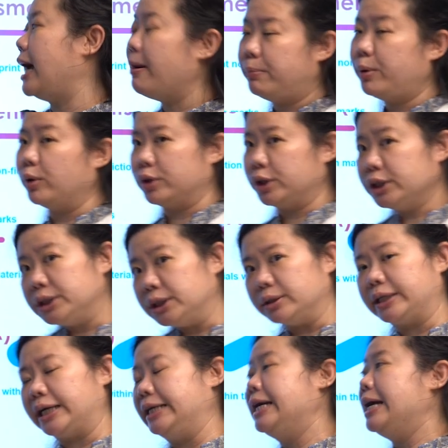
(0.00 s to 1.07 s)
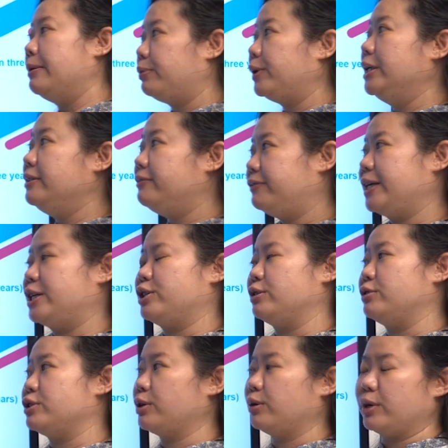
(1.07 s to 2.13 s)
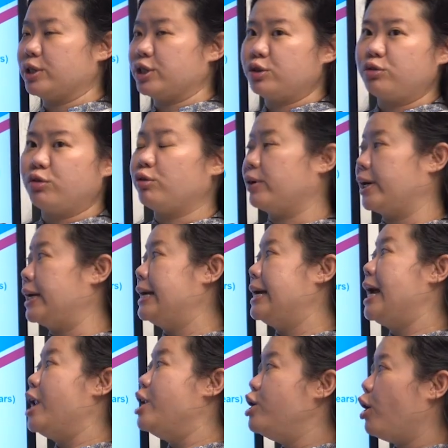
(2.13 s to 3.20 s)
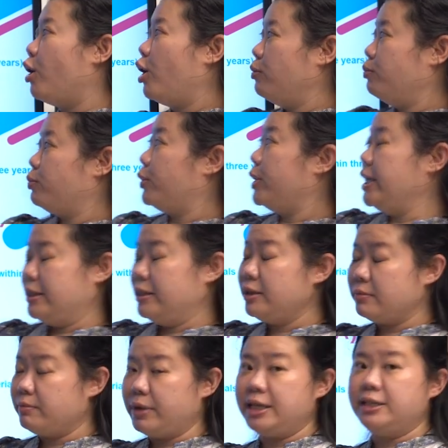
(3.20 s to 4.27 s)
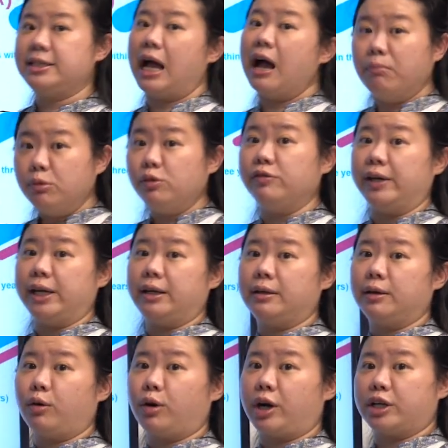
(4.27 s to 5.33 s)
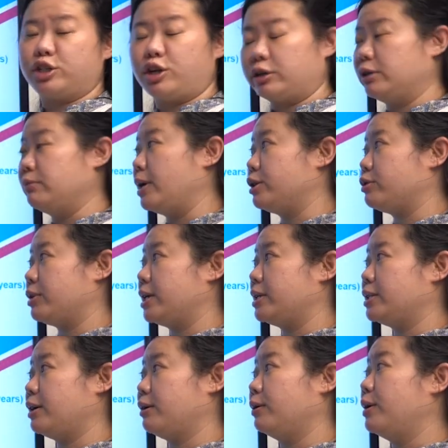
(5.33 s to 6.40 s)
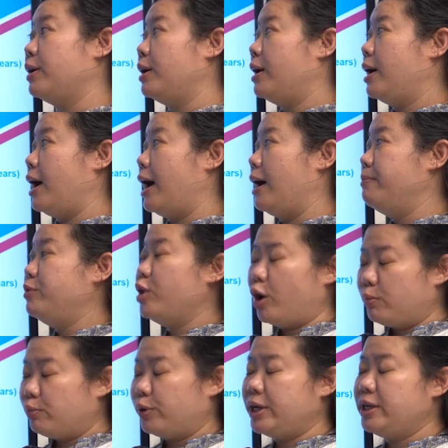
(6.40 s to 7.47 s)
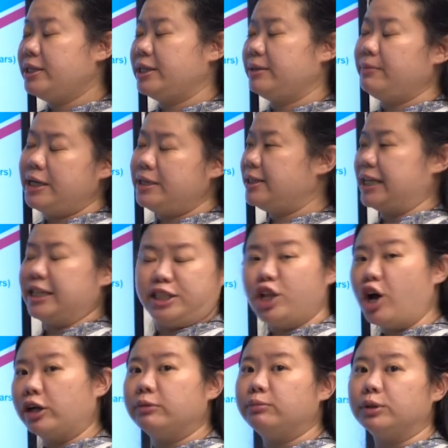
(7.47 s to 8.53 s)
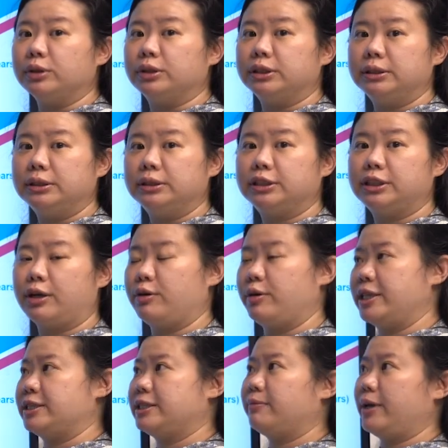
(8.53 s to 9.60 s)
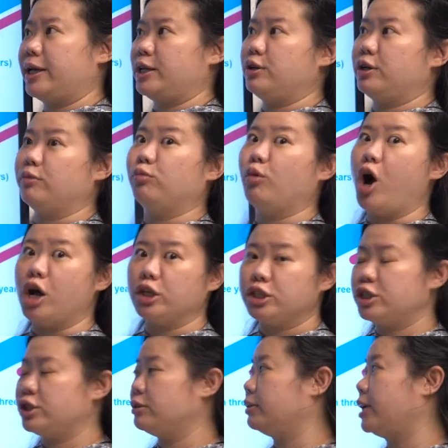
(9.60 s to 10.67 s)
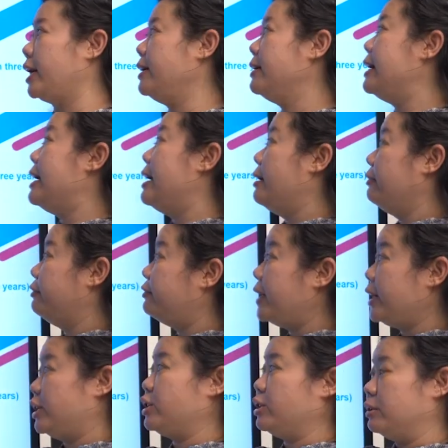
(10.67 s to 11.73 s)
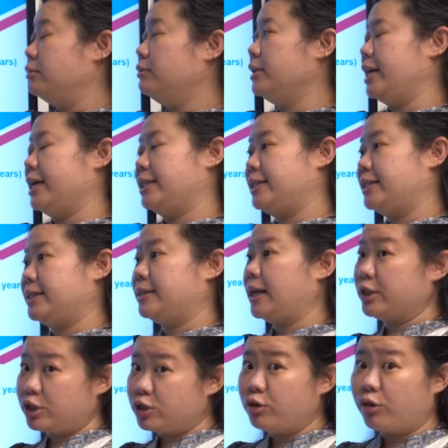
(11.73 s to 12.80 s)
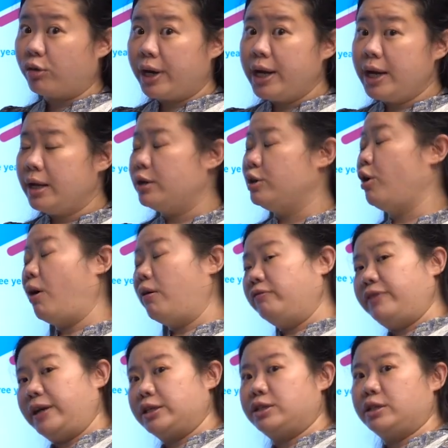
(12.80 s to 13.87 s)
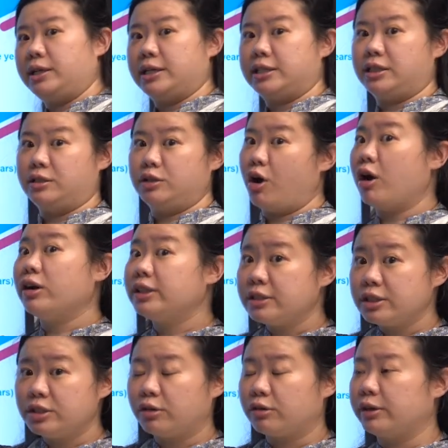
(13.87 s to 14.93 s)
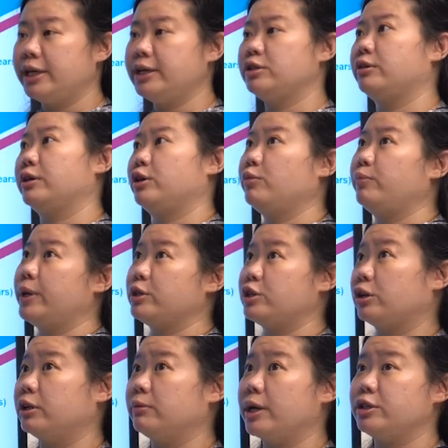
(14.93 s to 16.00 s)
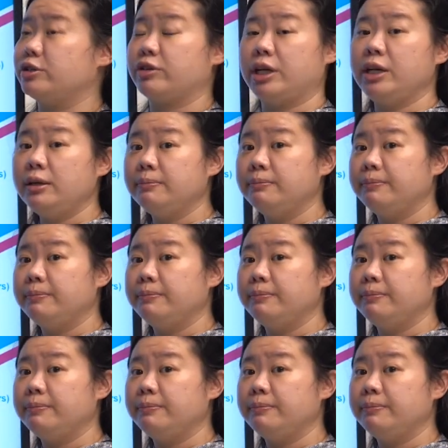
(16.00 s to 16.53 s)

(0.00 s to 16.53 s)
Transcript: a book, okay? Print fiction, so a story. Non-print means a movie or a documentary. So non-print means it's not a book, so it's something you can watch, okay? Fiction, it's a story. Non-fiction is not a story, so it could be a documentary.